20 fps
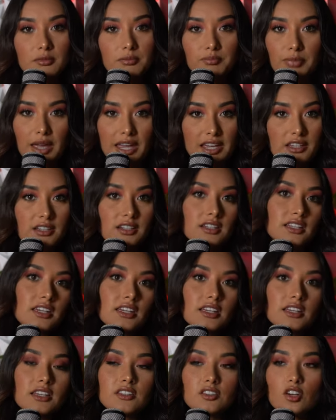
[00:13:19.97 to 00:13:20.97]
bake
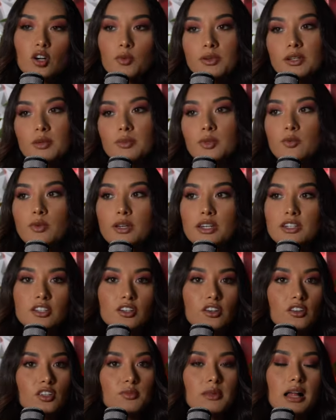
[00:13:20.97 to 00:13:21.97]
cookies, open up the
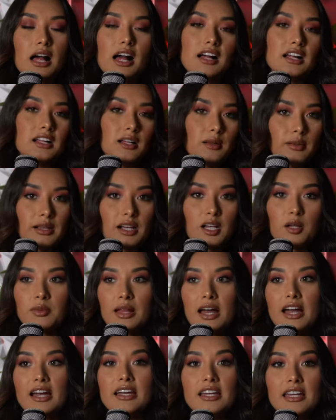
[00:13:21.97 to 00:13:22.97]
windows, blah, blah,
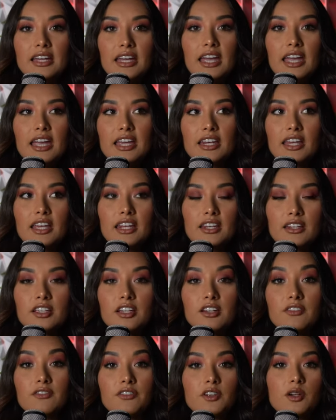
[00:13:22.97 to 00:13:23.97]
blah, blah. And
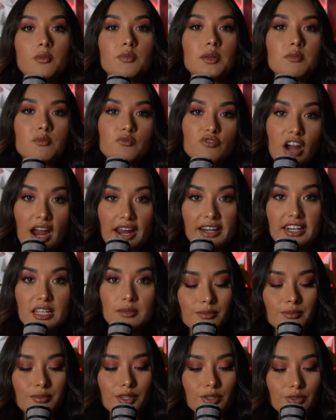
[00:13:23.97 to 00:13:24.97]
confirm in
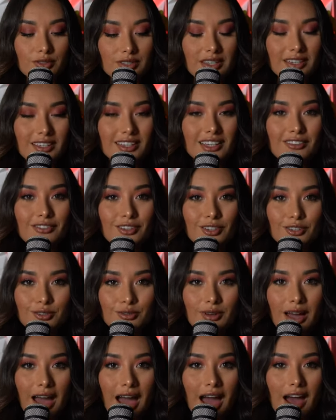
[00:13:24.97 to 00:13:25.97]
writing. Music, if you
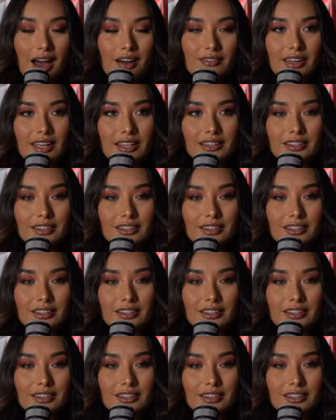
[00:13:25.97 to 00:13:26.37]
do have a